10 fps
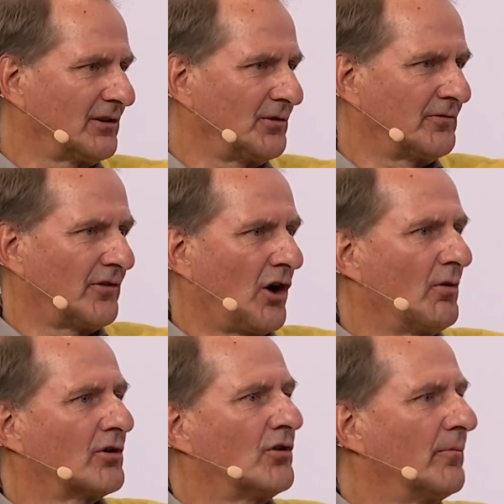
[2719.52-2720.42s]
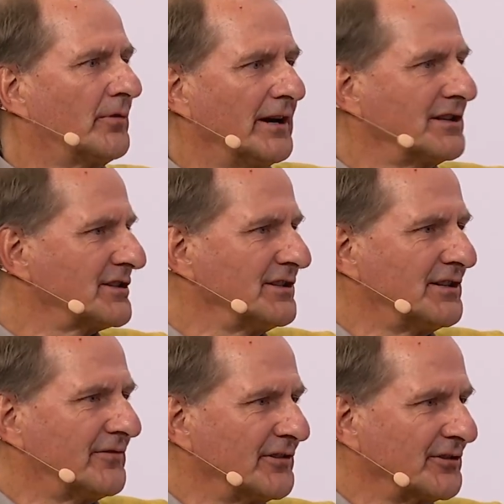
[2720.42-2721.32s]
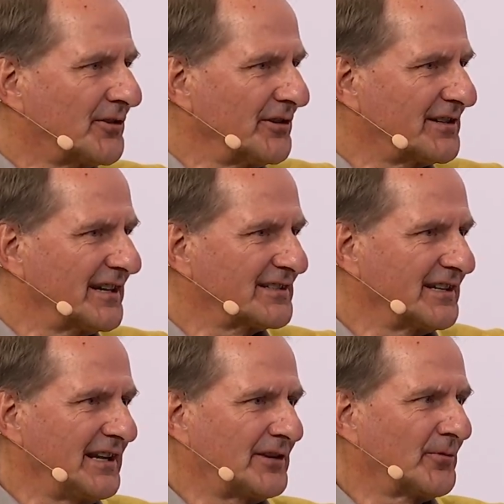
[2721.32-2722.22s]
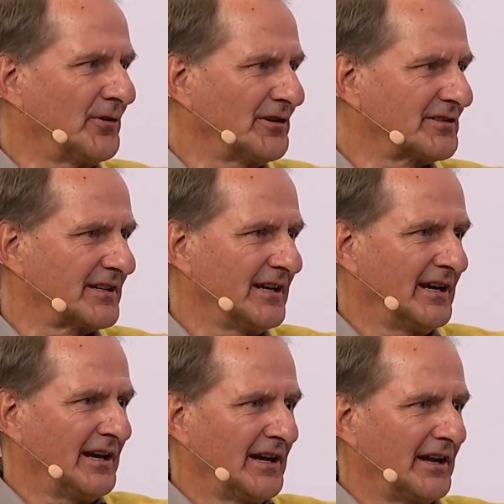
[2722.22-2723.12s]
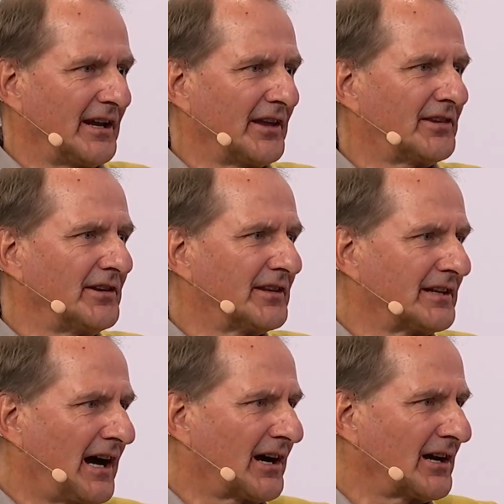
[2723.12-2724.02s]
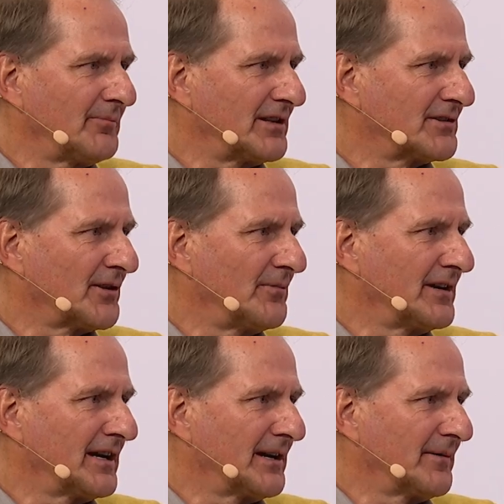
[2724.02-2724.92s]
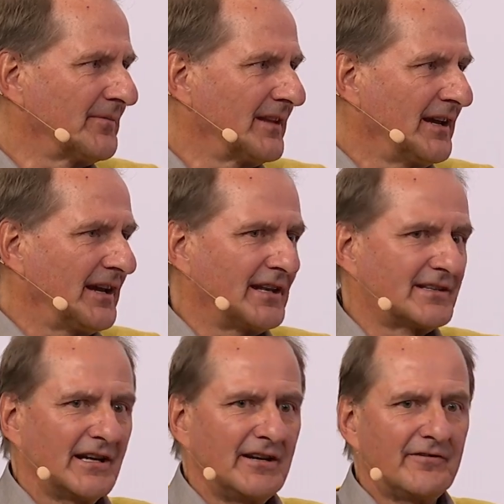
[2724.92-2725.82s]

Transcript: you for our cooperation in different contexts and networks. And I think that Achim and Somya and Sally